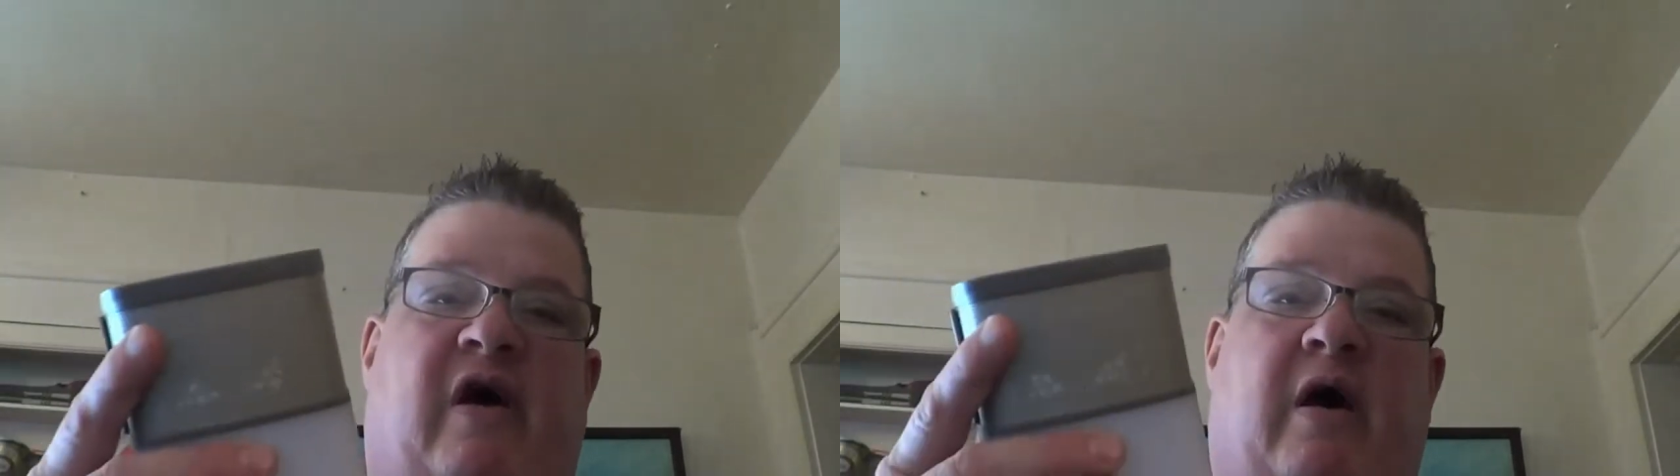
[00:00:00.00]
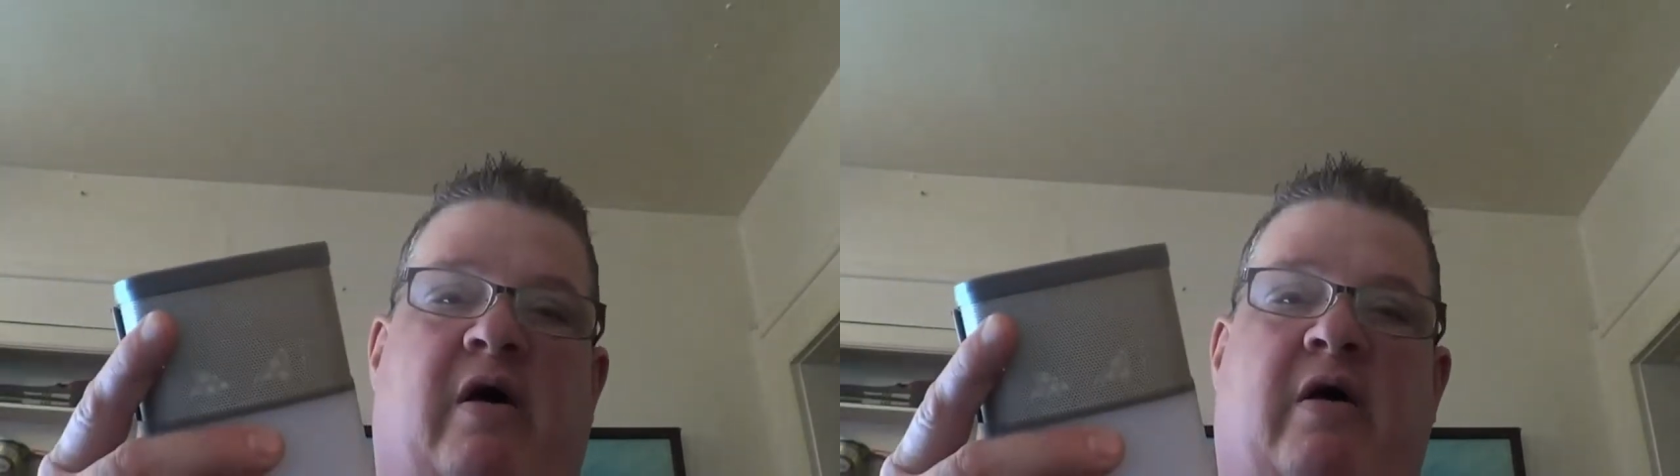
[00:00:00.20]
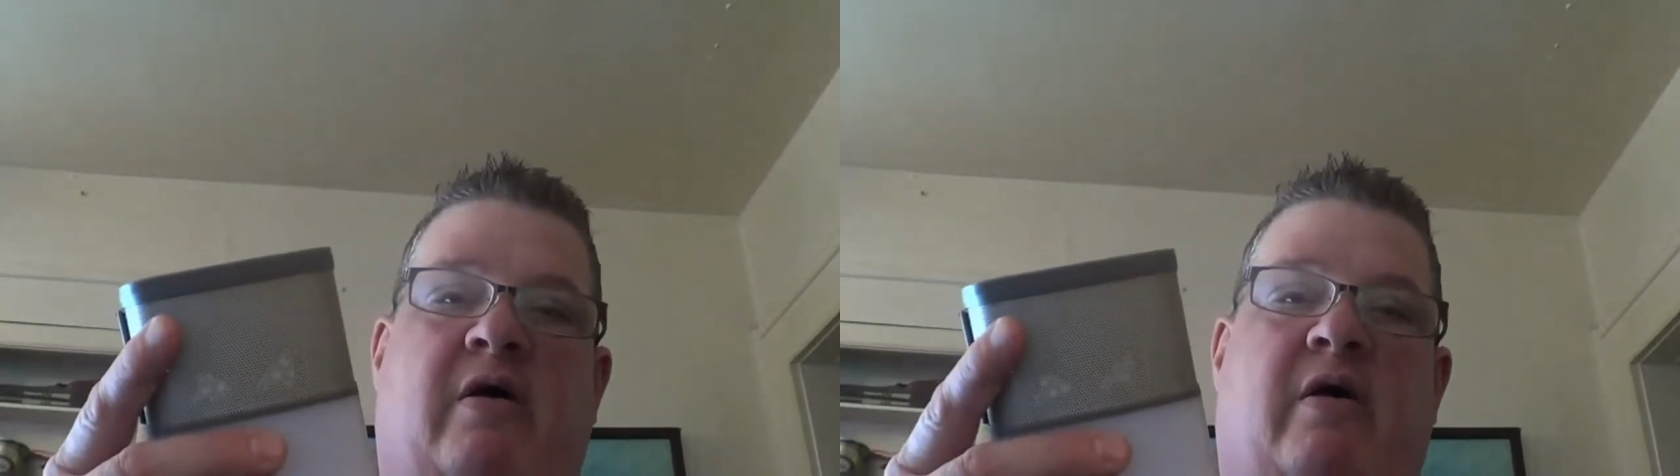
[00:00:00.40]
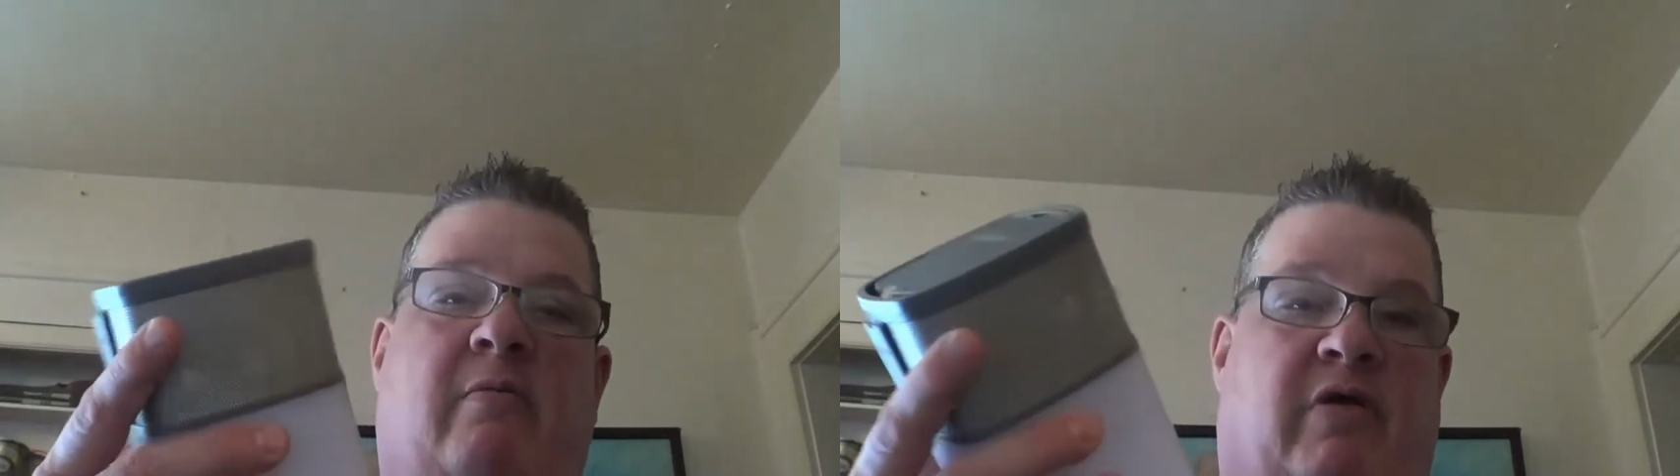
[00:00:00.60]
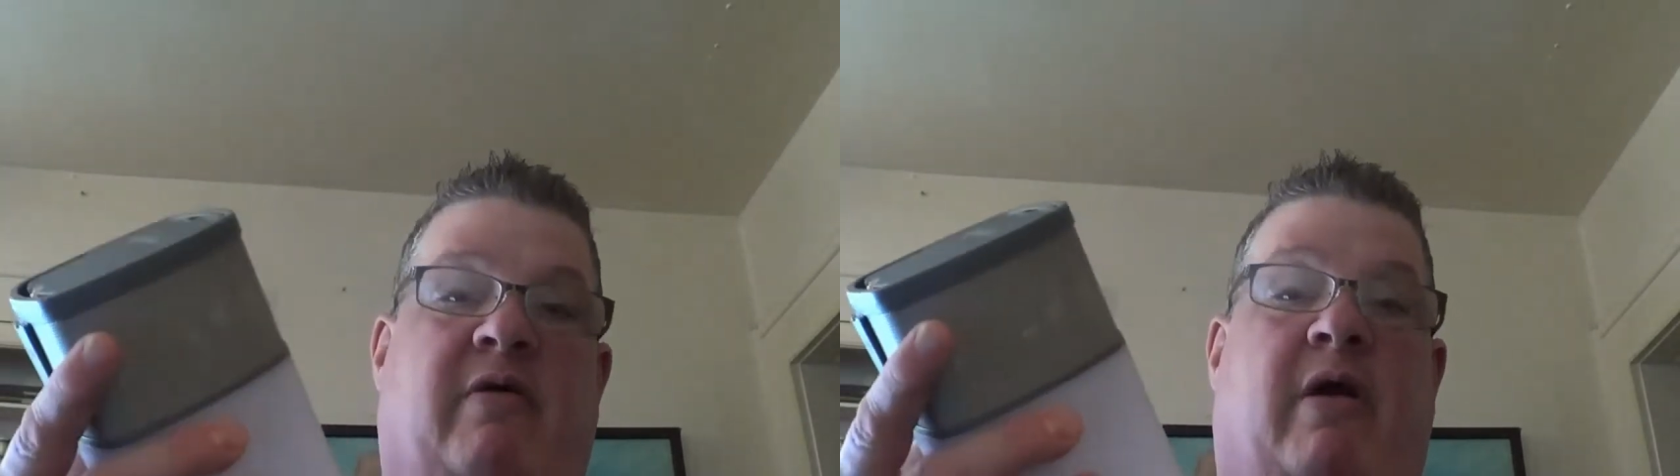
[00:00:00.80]
Uh,
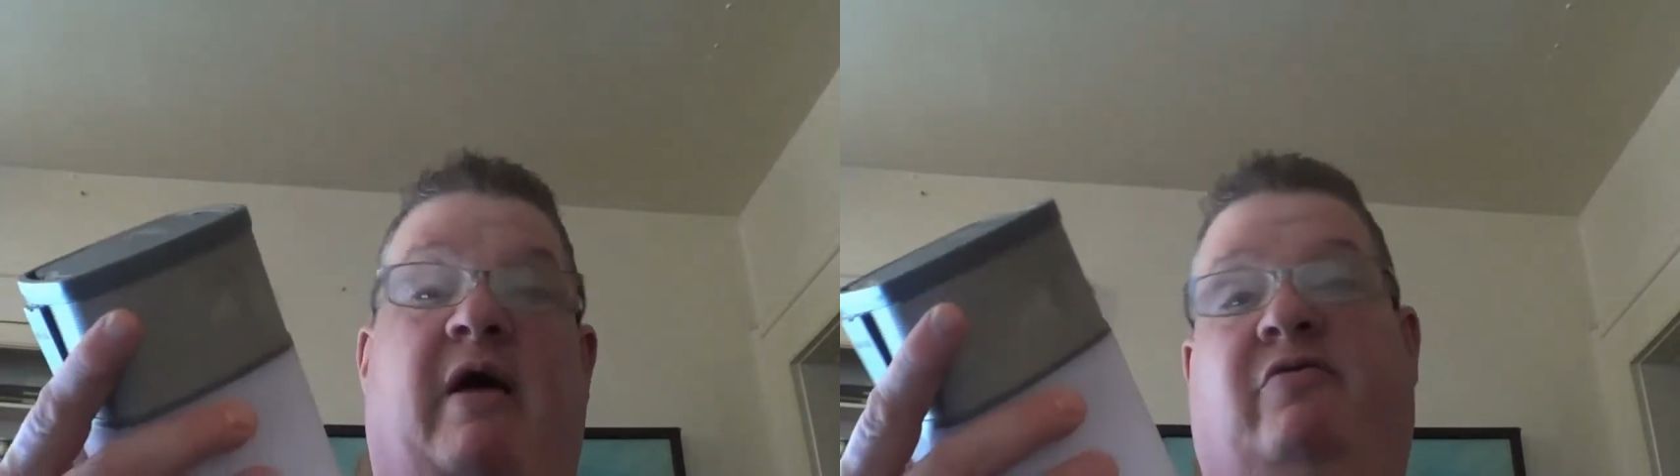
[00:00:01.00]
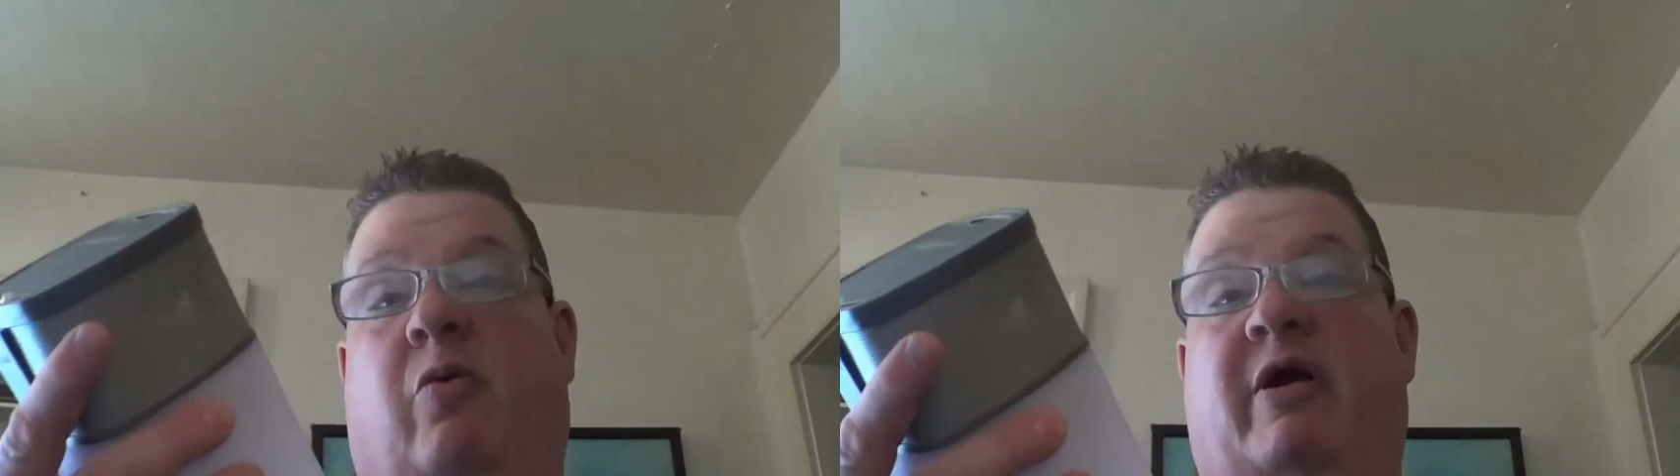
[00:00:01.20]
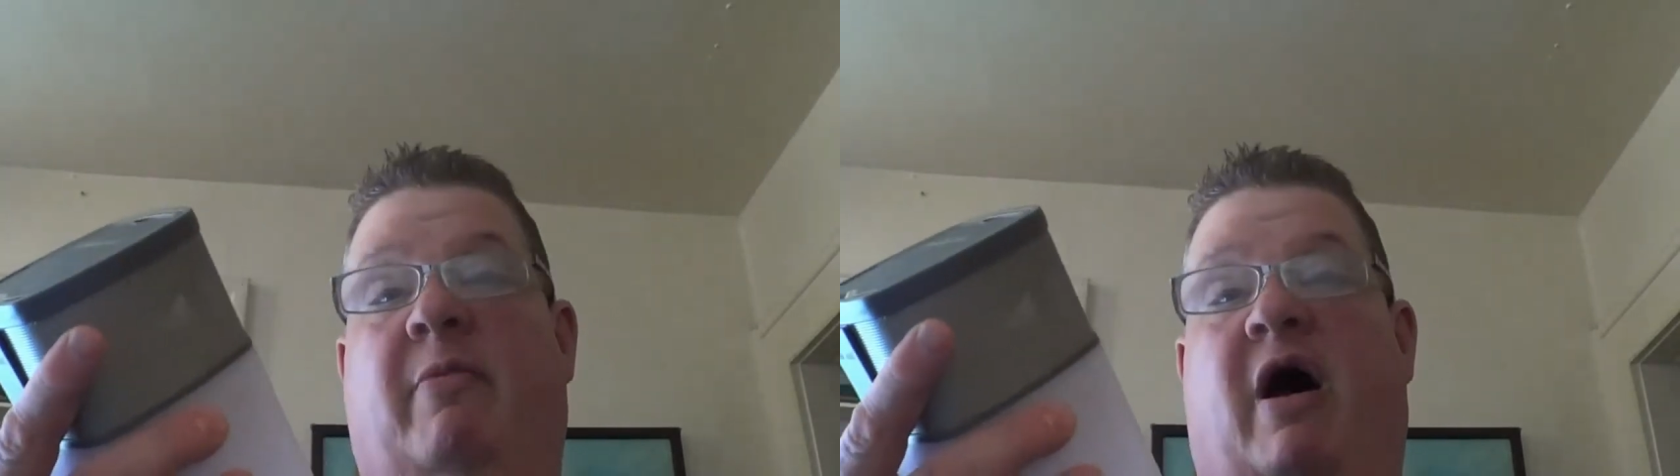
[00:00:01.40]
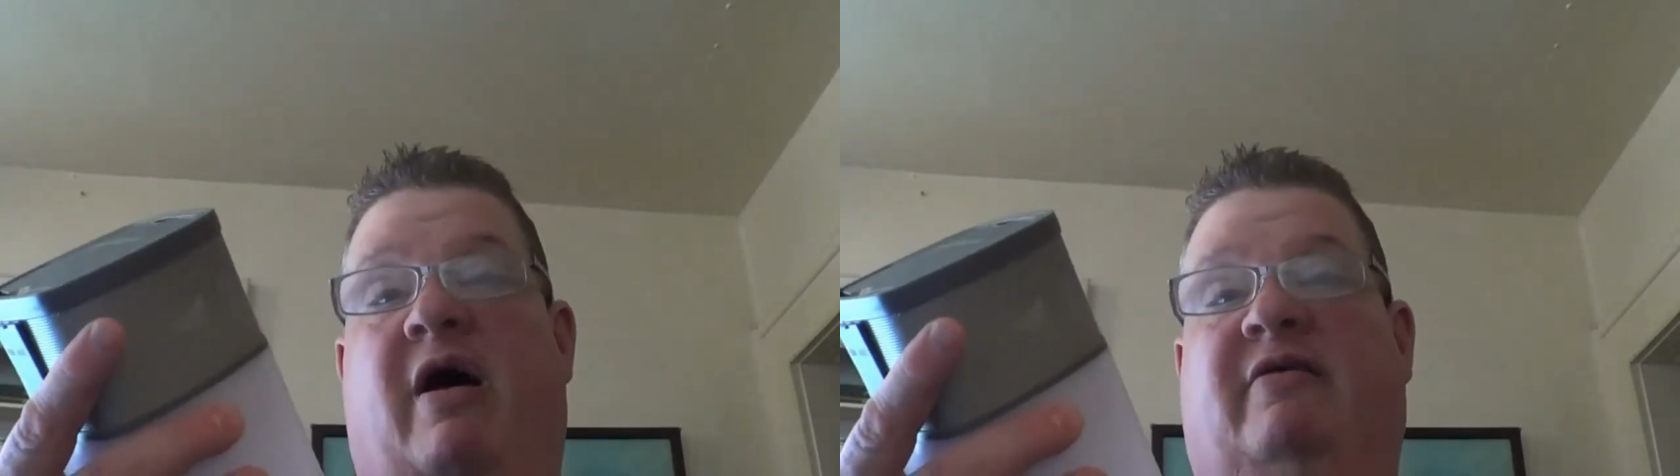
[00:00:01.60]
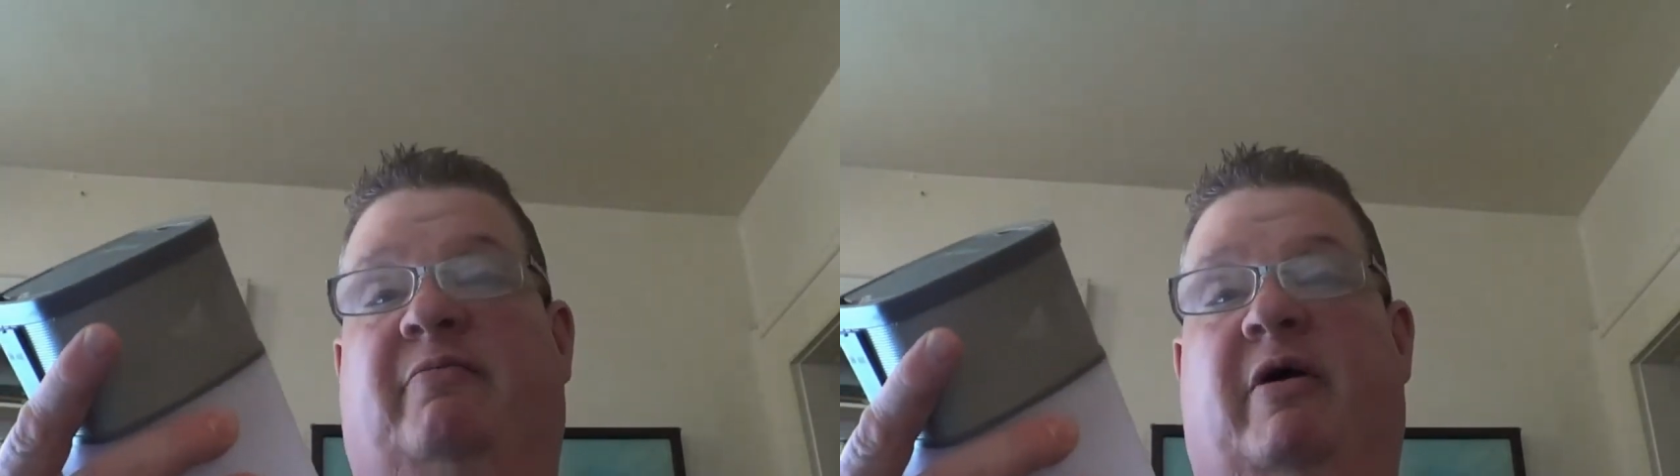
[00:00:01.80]
believe it or not, 20
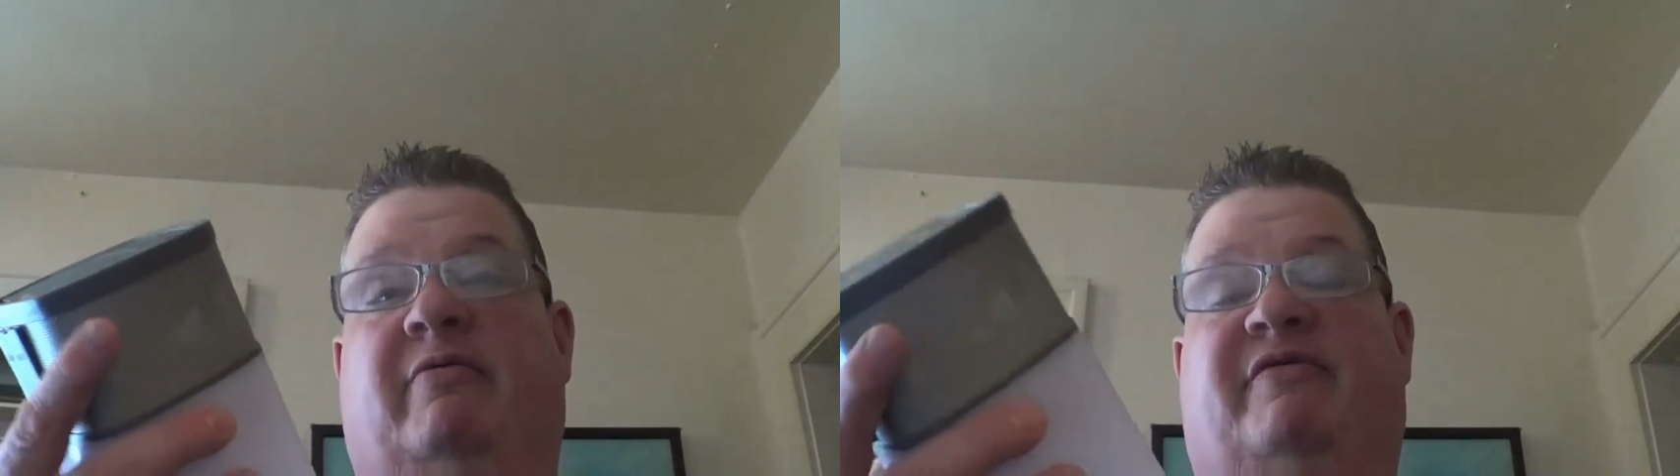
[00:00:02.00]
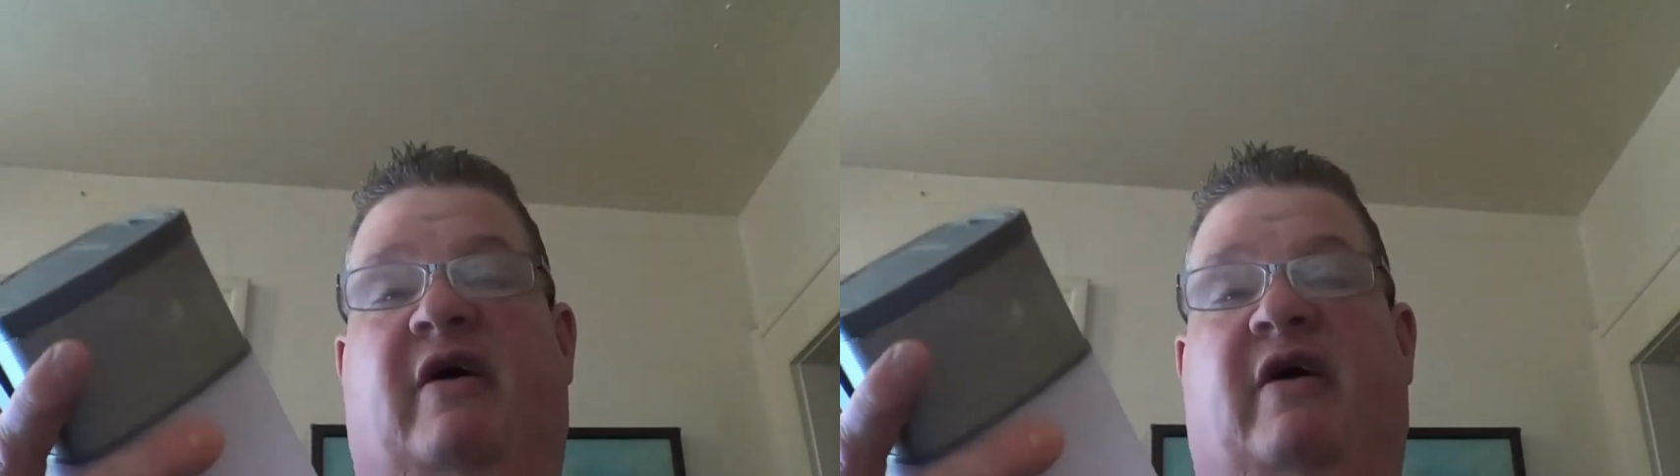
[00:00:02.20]
bucks, but it was